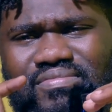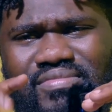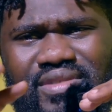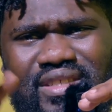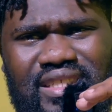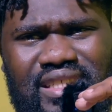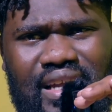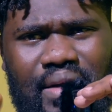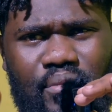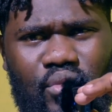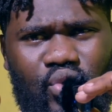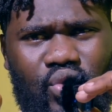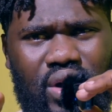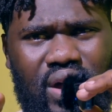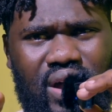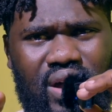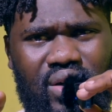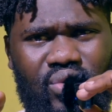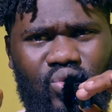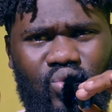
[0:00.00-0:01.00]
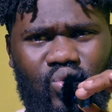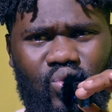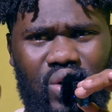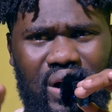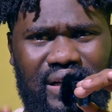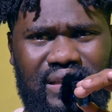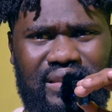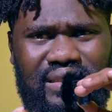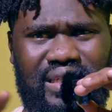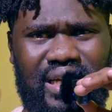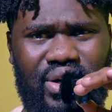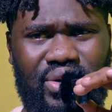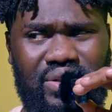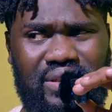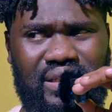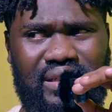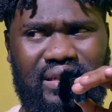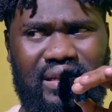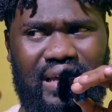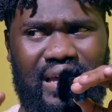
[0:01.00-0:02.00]
somewhere
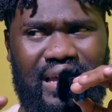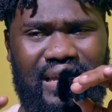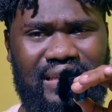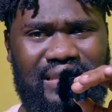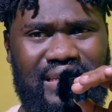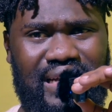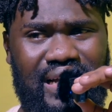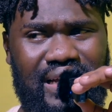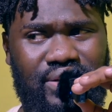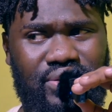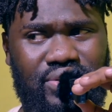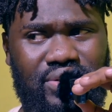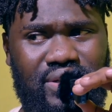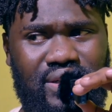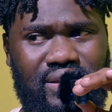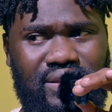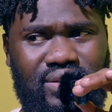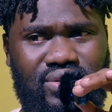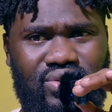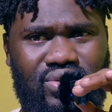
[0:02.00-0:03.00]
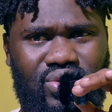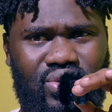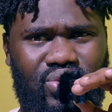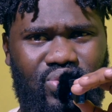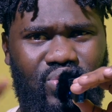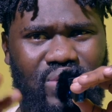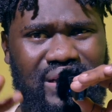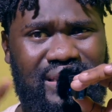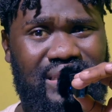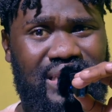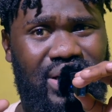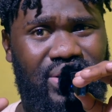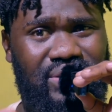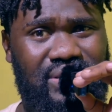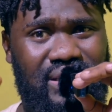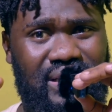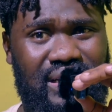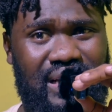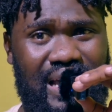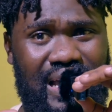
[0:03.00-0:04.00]
1,800 or
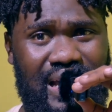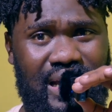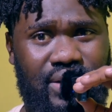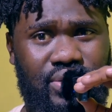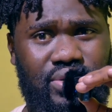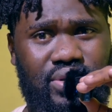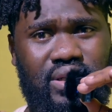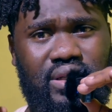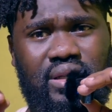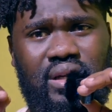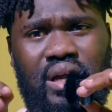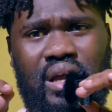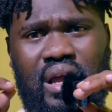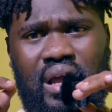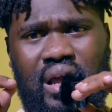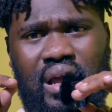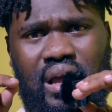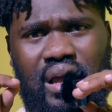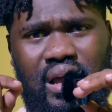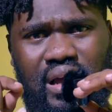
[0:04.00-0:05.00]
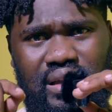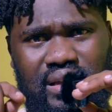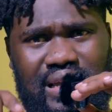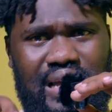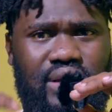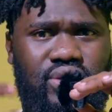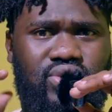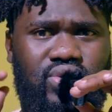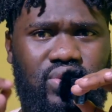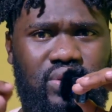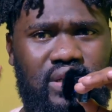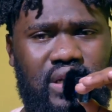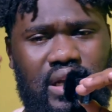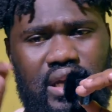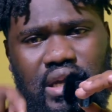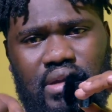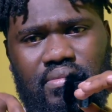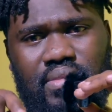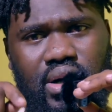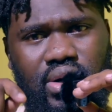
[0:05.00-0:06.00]
1,900. Yeah, so
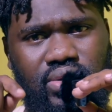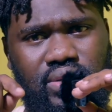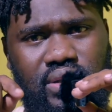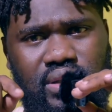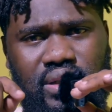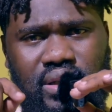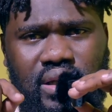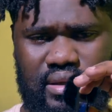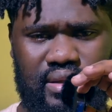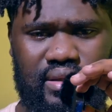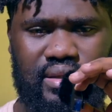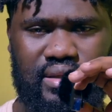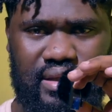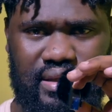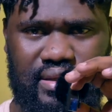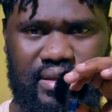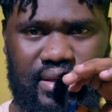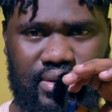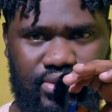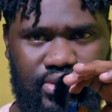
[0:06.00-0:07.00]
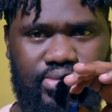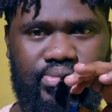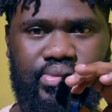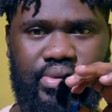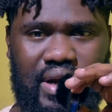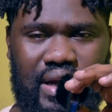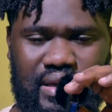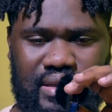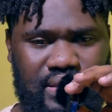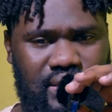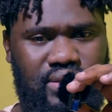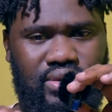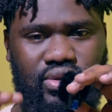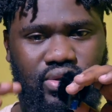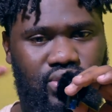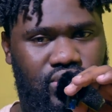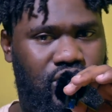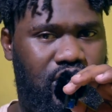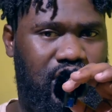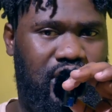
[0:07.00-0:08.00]
check him out. It's a good price.
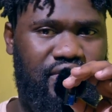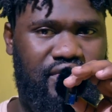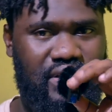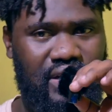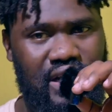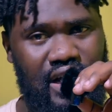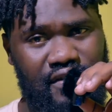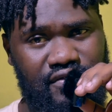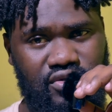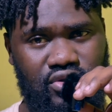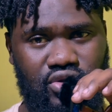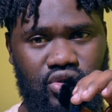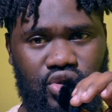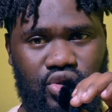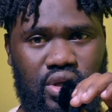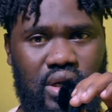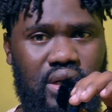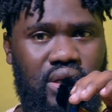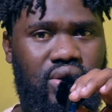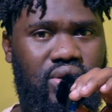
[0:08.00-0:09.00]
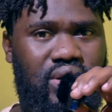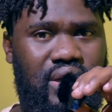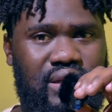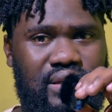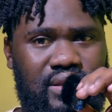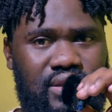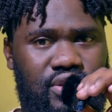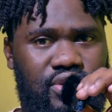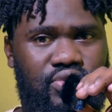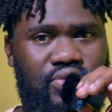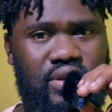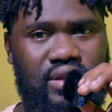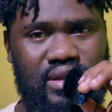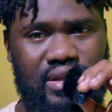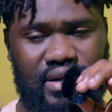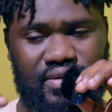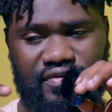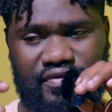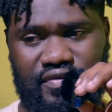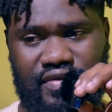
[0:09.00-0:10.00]
You don't even have to struggle and deal with
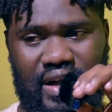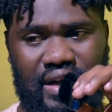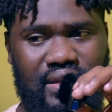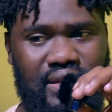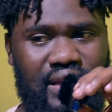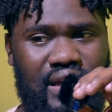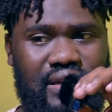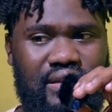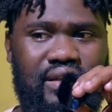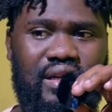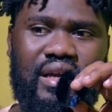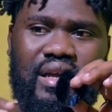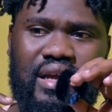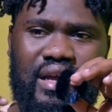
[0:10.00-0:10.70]
the fact that